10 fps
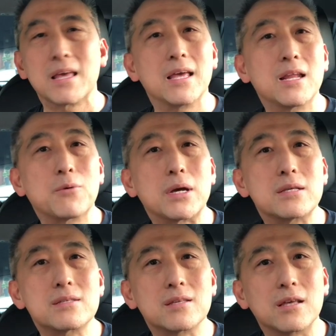
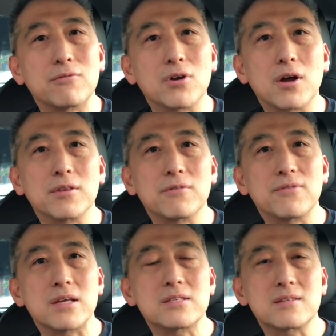Anyways, if you're on the
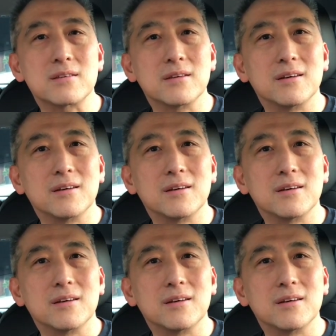fence,